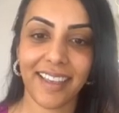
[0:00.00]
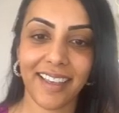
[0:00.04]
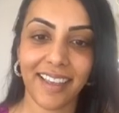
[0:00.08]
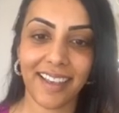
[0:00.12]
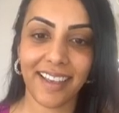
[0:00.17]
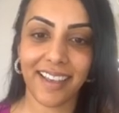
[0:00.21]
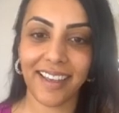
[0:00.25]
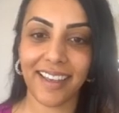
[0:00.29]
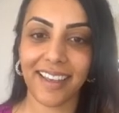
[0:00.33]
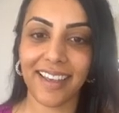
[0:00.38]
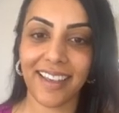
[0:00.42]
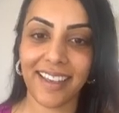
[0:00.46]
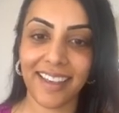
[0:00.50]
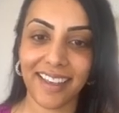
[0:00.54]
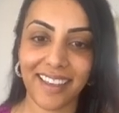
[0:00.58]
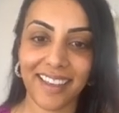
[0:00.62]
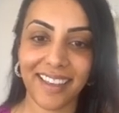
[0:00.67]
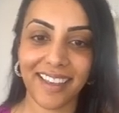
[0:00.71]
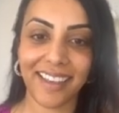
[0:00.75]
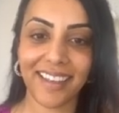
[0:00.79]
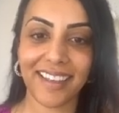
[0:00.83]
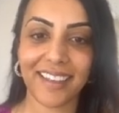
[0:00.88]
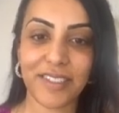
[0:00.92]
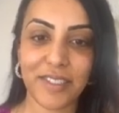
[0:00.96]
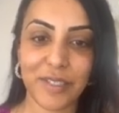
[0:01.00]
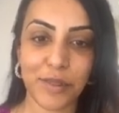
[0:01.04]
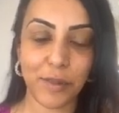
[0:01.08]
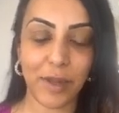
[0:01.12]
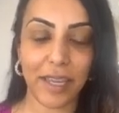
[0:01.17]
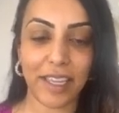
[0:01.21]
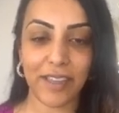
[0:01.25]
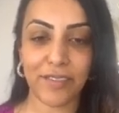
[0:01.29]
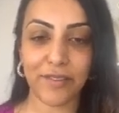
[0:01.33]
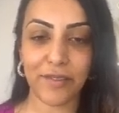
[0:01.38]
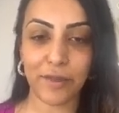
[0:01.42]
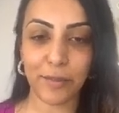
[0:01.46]
Hi, just
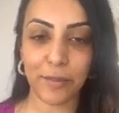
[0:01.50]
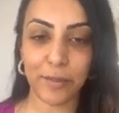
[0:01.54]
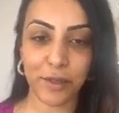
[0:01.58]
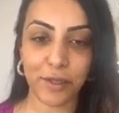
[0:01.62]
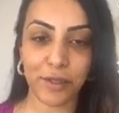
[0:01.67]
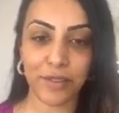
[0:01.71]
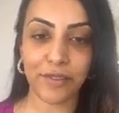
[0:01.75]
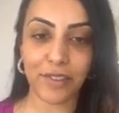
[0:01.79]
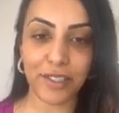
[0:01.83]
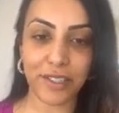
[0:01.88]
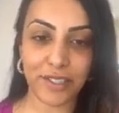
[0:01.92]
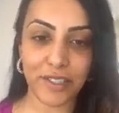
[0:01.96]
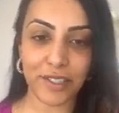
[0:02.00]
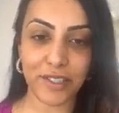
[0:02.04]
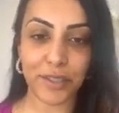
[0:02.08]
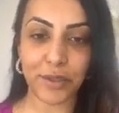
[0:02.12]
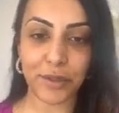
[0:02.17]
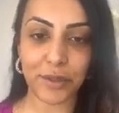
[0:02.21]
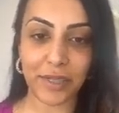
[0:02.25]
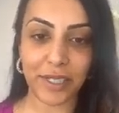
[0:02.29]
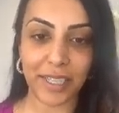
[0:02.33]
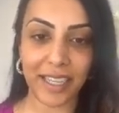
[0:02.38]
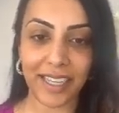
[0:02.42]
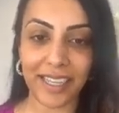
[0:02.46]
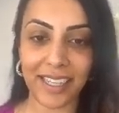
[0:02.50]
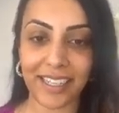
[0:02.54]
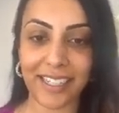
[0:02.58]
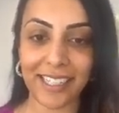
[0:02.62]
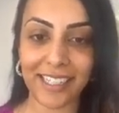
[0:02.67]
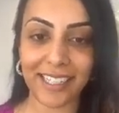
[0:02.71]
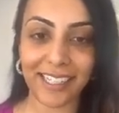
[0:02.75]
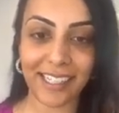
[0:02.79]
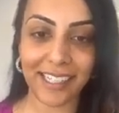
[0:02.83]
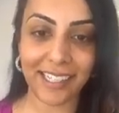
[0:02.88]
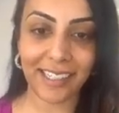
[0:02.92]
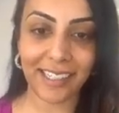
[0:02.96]
waiting for more of you to join.